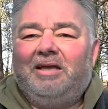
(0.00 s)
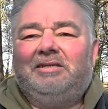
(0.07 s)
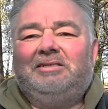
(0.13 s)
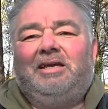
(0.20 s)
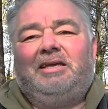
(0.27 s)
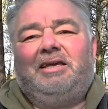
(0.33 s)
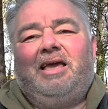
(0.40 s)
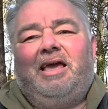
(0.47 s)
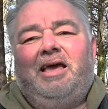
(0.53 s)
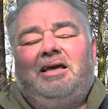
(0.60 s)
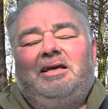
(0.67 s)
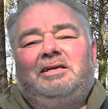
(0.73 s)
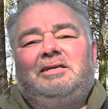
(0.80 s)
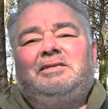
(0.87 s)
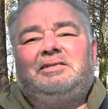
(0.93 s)
Take care,
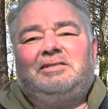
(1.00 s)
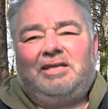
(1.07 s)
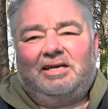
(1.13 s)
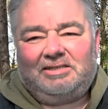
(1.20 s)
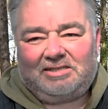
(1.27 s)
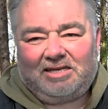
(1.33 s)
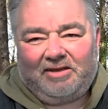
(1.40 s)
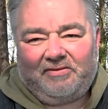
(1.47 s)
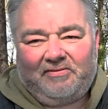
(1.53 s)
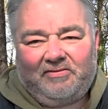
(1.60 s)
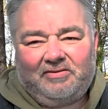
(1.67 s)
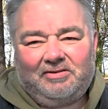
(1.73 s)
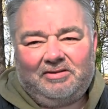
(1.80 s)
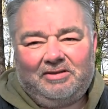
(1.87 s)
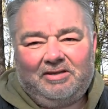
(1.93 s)
stay safe.
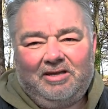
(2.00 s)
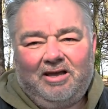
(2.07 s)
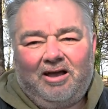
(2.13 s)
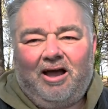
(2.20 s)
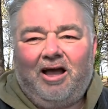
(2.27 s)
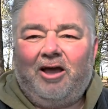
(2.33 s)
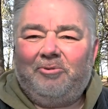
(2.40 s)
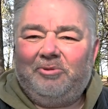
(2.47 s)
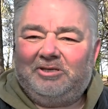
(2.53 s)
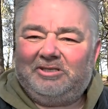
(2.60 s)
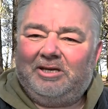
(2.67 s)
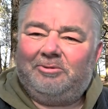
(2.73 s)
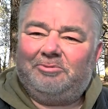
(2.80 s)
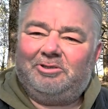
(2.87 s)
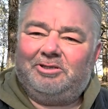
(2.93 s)
I hope this
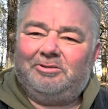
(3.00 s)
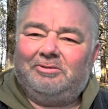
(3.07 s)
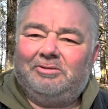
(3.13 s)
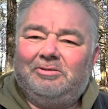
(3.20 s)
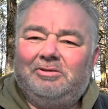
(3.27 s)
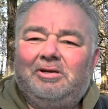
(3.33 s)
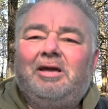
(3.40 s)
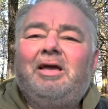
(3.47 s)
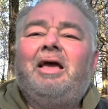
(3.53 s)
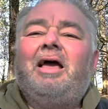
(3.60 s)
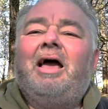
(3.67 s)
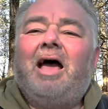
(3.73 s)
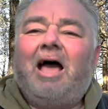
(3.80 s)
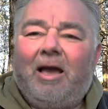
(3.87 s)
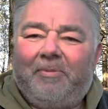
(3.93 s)
helps you.
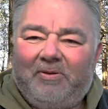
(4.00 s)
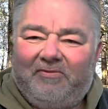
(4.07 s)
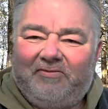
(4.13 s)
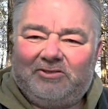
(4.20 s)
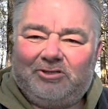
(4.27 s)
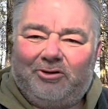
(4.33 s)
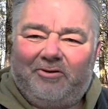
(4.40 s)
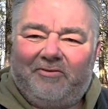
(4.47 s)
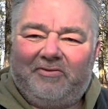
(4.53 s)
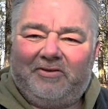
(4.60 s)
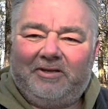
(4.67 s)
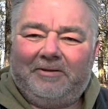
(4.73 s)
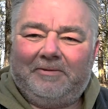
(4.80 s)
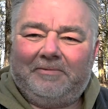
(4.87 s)
Happy photography.